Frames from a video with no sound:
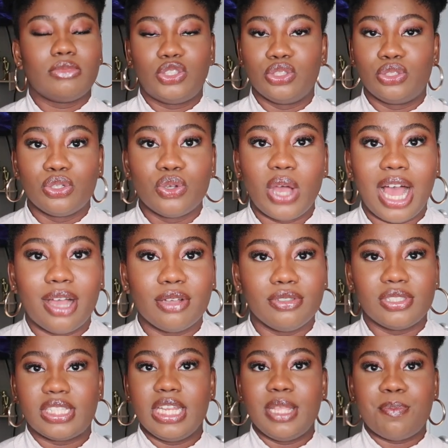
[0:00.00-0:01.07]
you don't know how
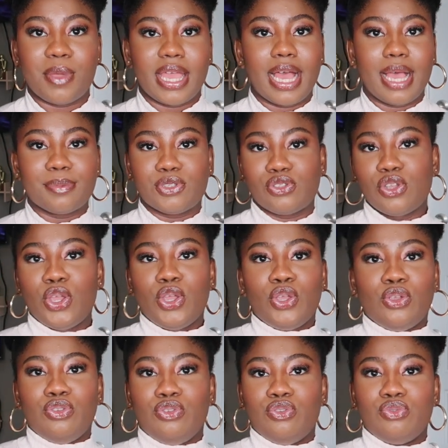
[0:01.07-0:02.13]
you sleep, perhaps
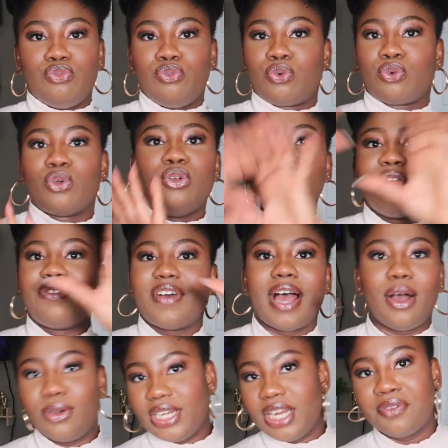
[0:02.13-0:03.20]
you roll over
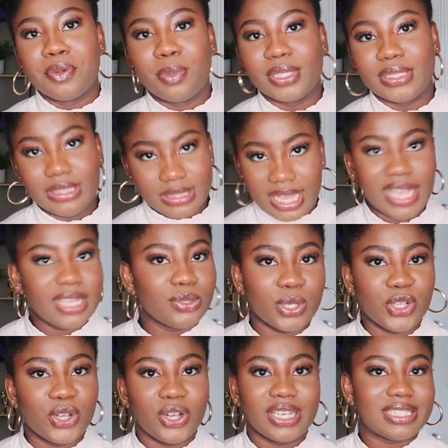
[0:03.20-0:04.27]
on everybody's head
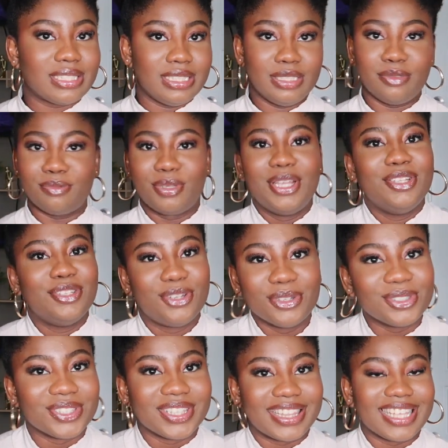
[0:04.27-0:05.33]
when you're asleep.
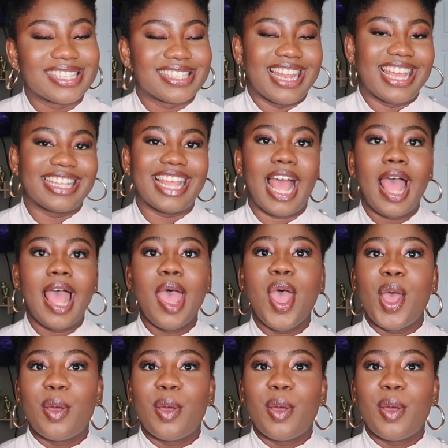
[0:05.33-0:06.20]
Don't do things like that.